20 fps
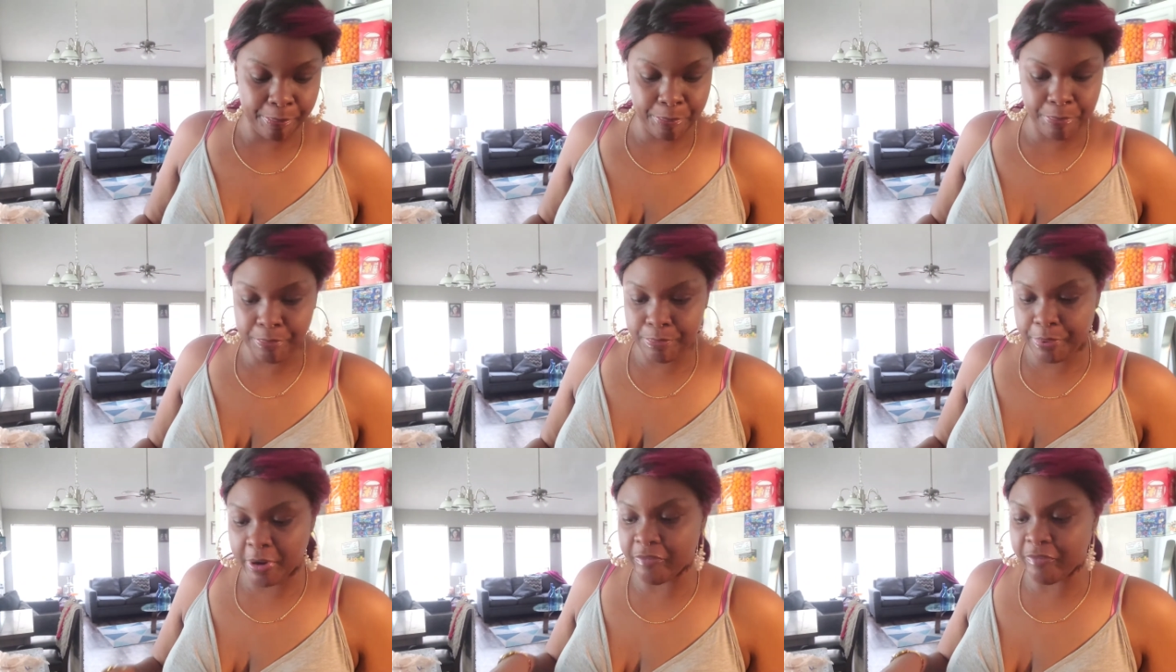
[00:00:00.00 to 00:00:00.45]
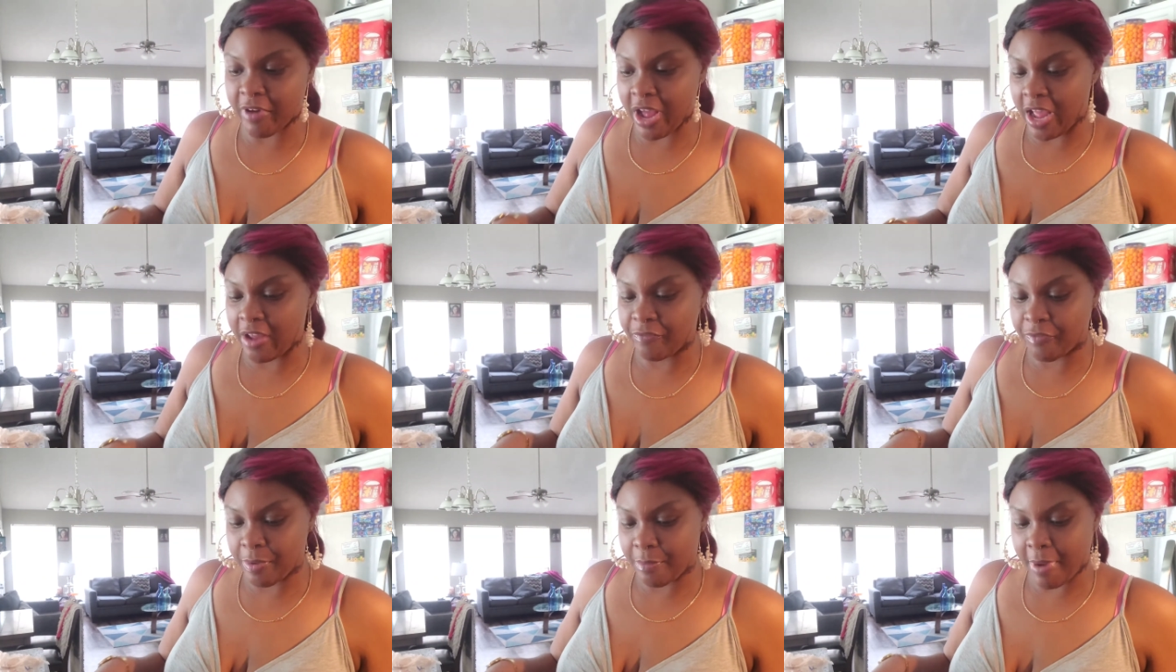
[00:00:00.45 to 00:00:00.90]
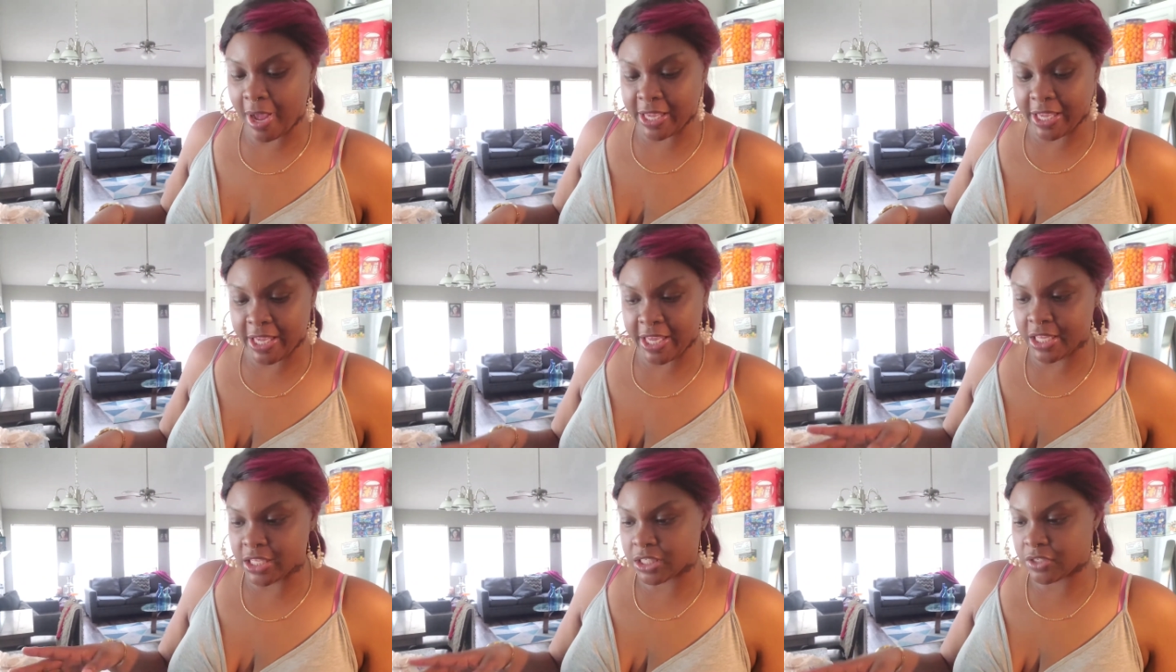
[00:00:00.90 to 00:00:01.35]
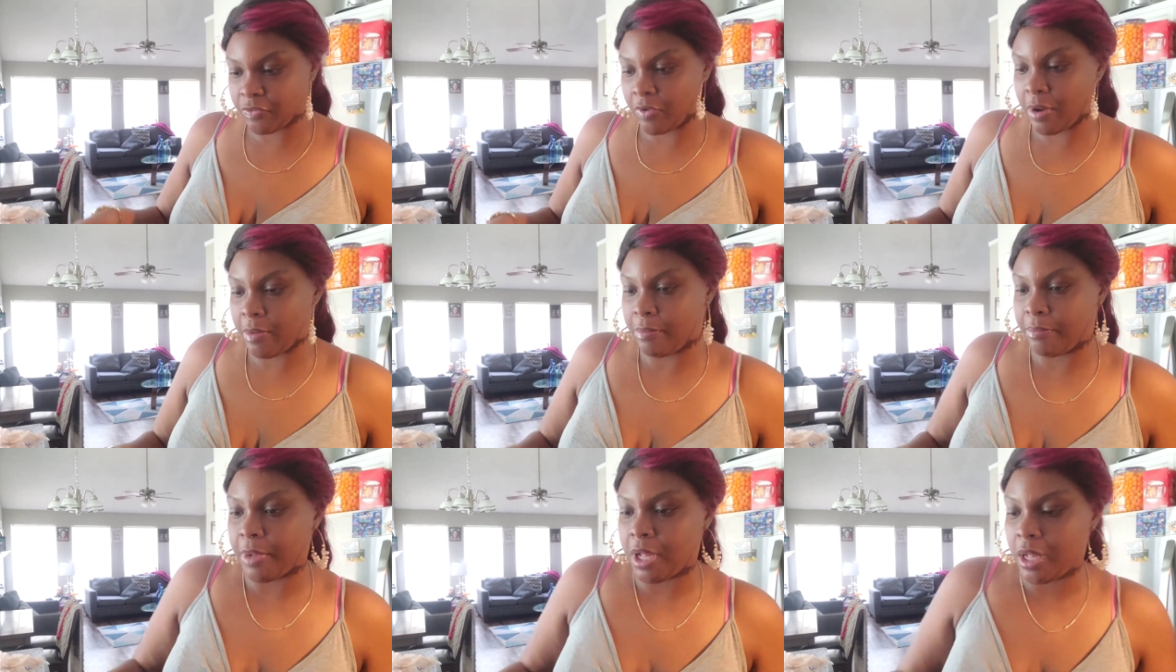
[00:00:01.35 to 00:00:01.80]
provide for my kids
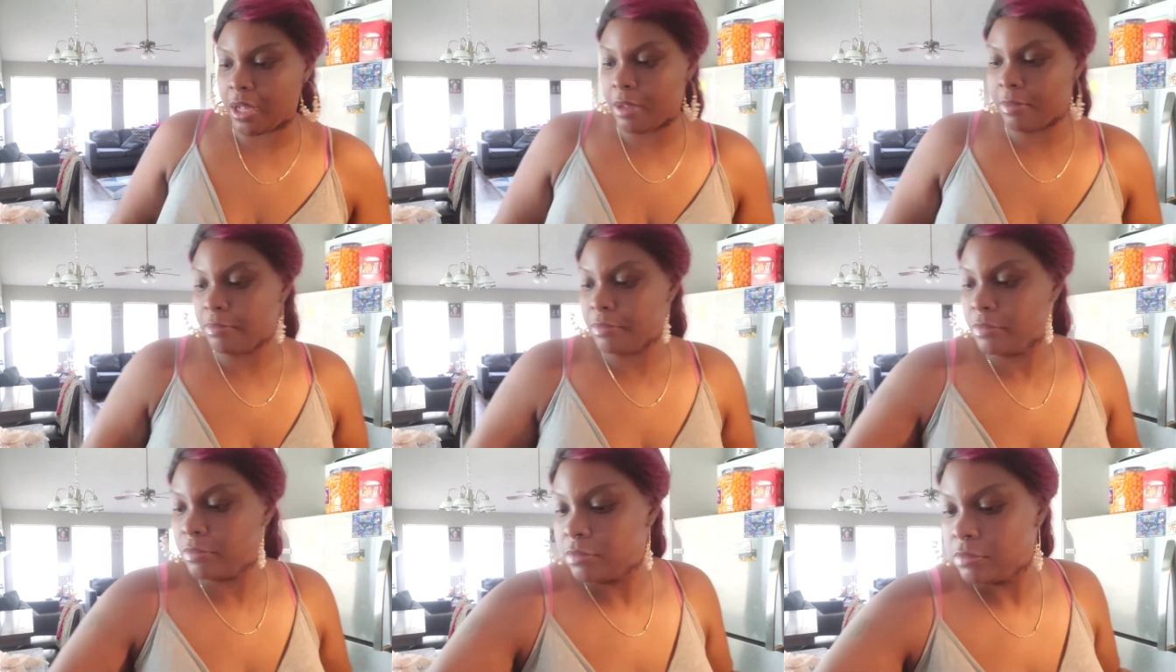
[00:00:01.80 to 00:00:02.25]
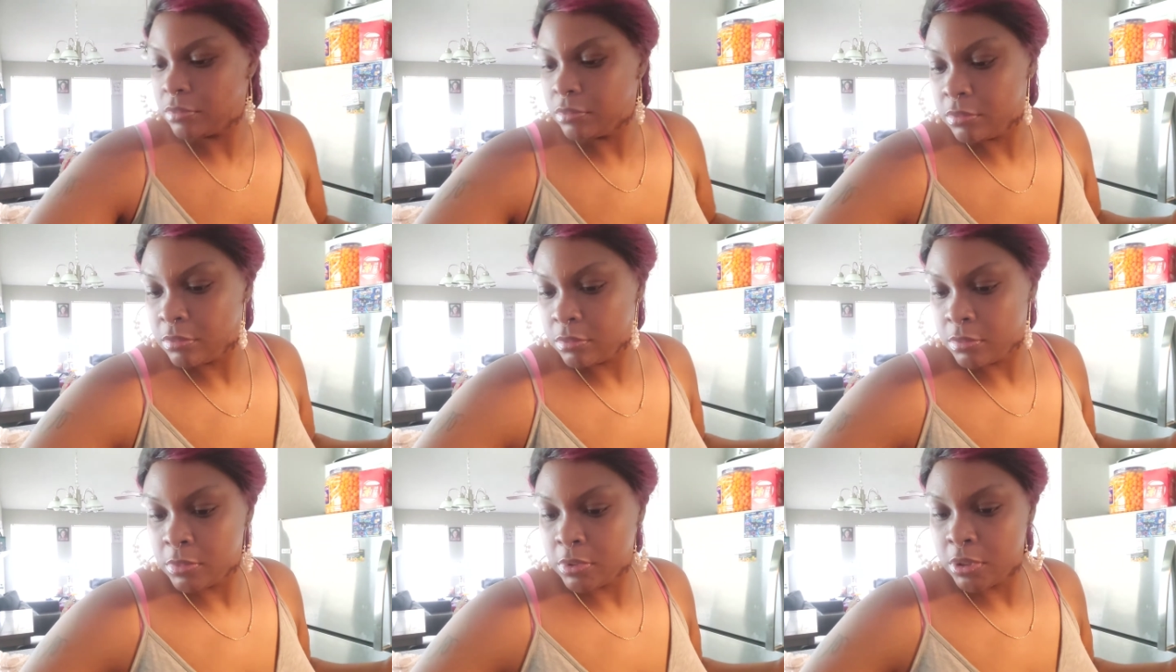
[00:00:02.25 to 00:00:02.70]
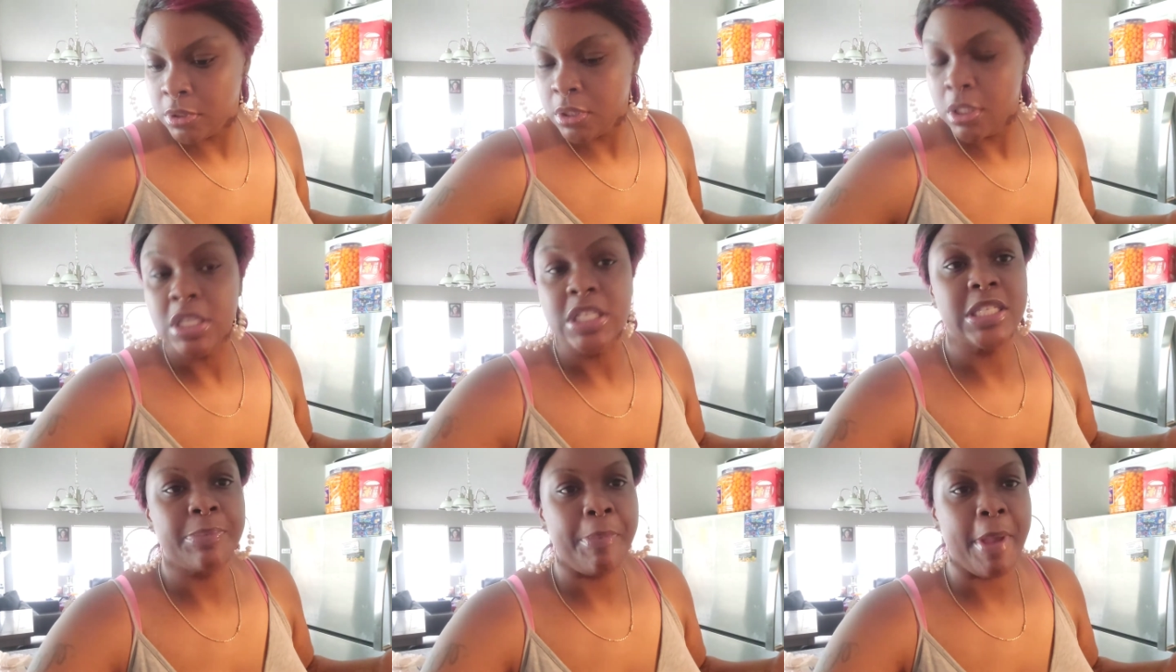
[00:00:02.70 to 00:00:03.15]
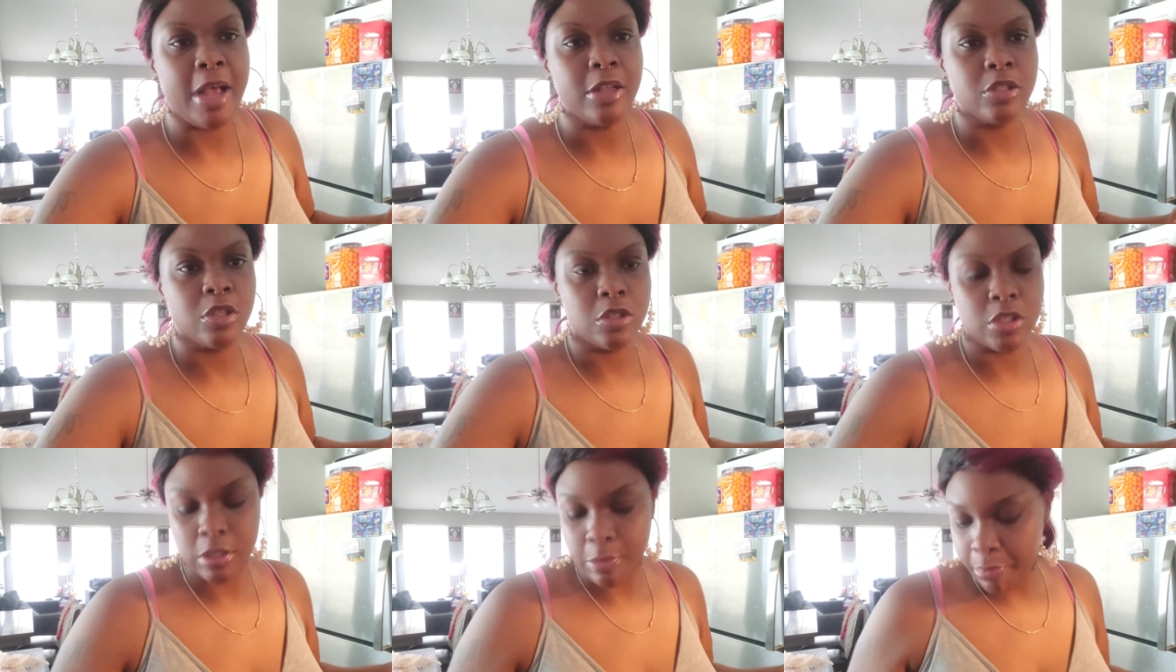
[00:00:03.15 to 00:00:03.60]
from
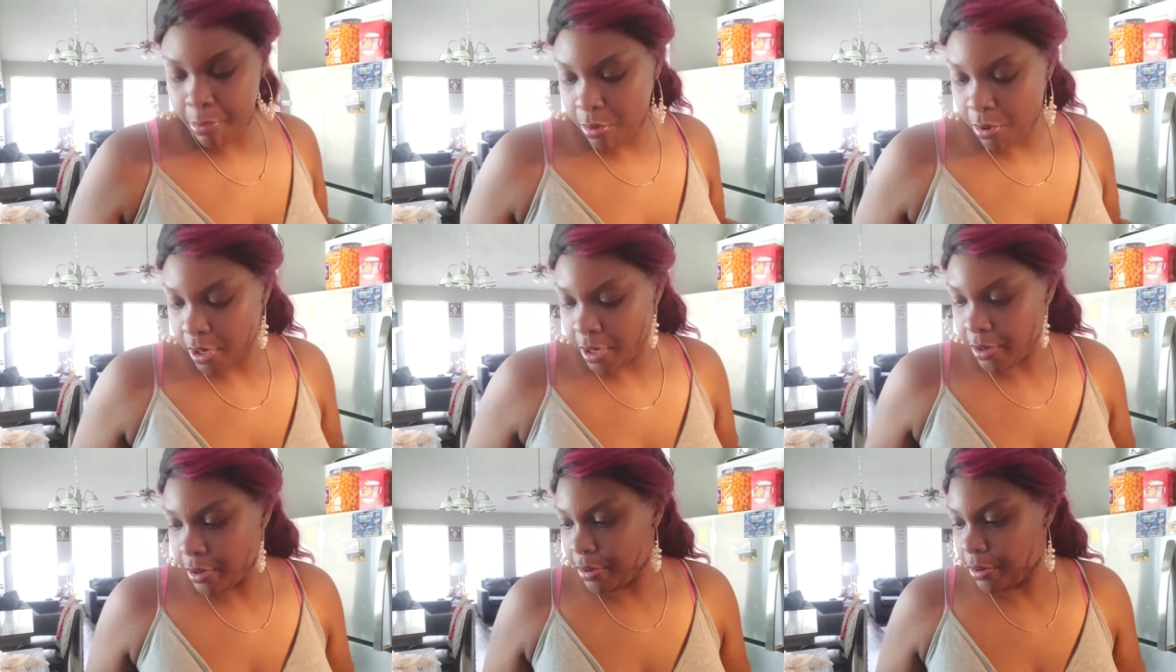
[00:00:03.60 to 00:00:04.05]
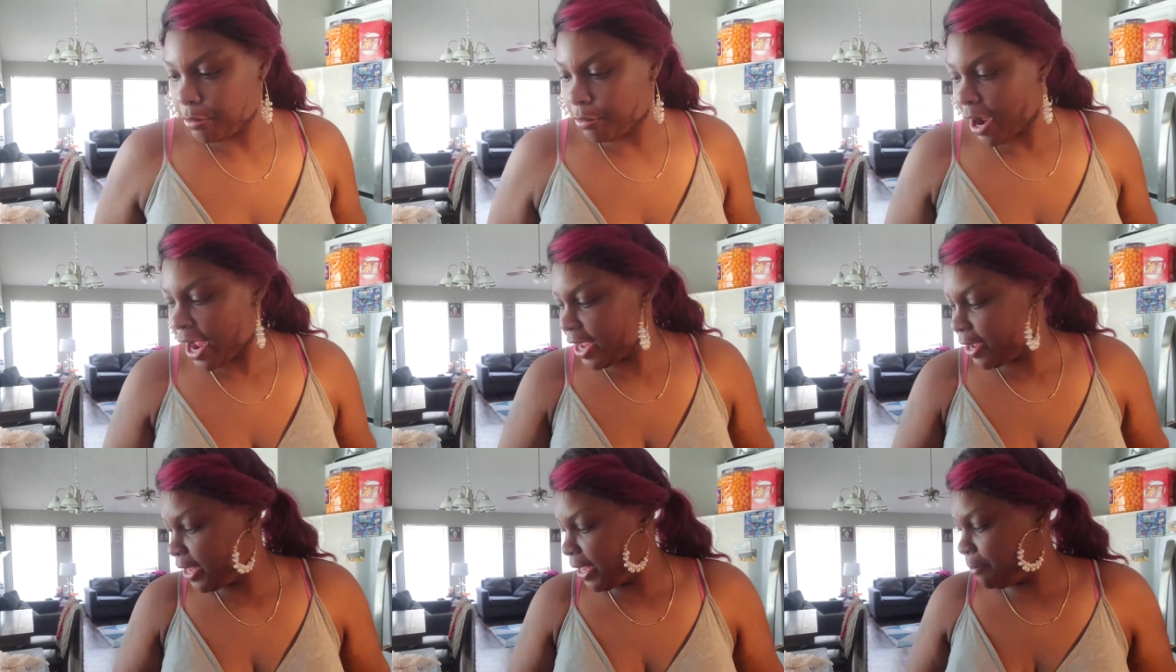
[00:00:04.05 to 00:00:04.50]
spousal support, right?